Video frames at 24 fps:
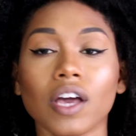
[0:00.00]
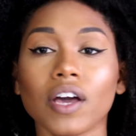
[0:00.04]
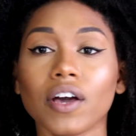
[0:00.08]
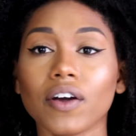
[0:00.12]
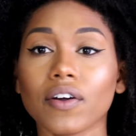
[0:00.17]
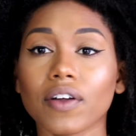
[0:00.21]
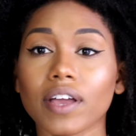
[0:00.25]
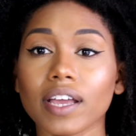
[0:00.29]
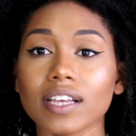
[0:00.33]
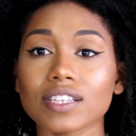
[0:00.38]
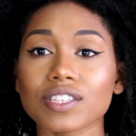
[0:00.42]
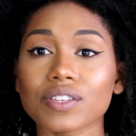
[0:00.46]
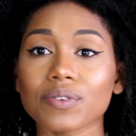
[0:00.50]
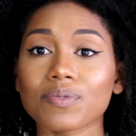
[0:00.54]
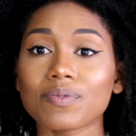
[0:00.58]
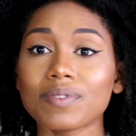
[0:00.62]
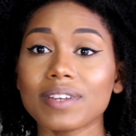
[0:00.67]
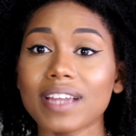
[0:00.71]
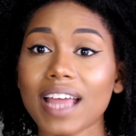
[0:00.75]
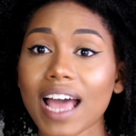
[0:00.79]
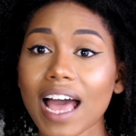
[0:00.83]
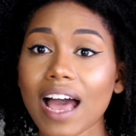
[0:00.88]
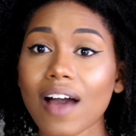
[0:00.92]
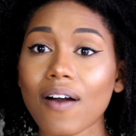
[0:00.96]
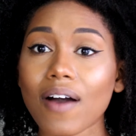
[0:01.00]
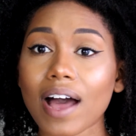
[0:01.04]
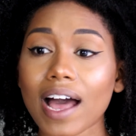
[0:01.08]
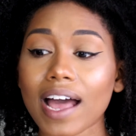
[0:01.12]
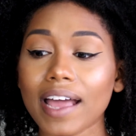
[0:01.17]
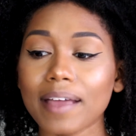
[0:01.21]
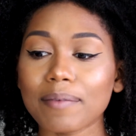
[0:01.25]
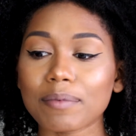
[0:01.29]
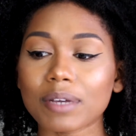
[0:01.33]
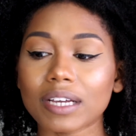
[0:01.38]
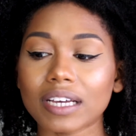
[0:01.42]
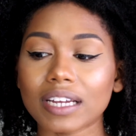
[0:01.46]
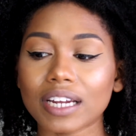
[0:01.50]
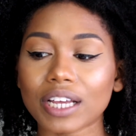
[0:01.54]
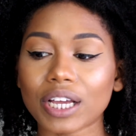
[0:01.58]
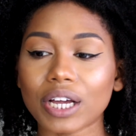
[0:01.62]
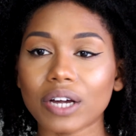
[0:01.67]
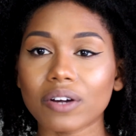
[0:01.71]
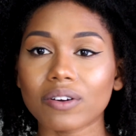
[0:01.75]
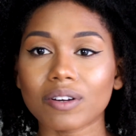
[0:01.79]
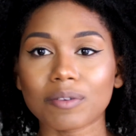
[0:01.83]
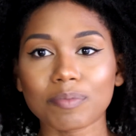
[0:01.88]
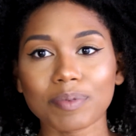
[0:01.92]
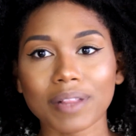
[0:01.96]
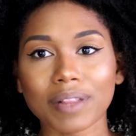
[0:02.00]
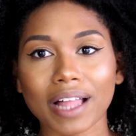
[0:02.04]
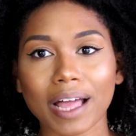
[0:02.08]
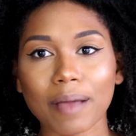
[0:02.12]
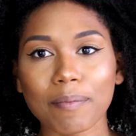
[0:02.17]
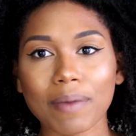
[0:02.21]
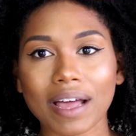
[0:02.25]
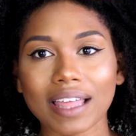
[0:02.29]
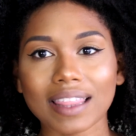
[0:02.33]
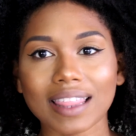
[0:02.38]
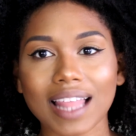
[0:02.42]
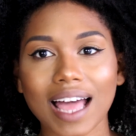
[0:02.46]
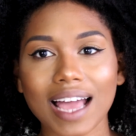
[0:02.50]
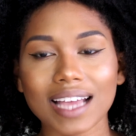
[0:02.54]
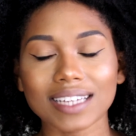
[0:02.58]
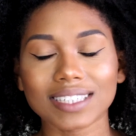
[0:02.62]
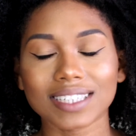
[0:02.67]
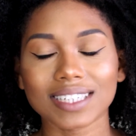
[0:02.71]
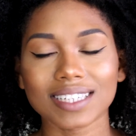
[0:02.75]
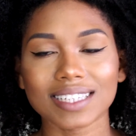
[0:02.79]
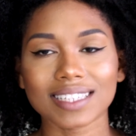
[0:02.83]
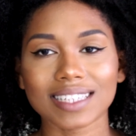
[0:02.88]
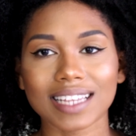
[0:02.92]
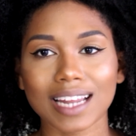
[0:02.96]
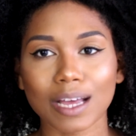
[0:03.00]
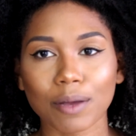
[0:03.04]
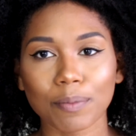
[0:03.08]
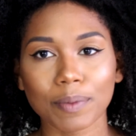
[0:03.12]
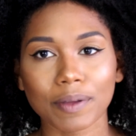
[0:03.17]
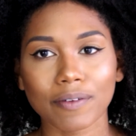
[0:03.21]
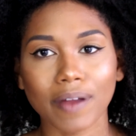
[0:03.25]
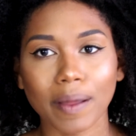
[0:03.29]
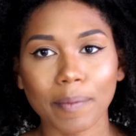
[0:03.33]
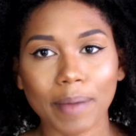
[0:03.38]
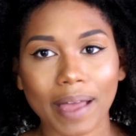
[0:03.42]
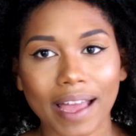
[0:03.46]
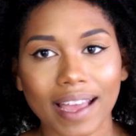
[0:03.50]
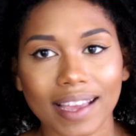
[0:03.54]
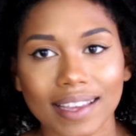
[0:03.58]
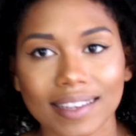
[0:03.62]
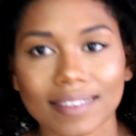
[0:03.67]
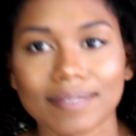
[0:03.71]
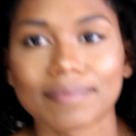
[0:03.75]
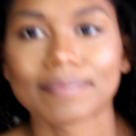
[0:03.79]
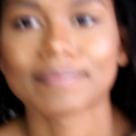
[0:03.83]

Okay, so now I'm gonna go apply my lashes and I'll be right back.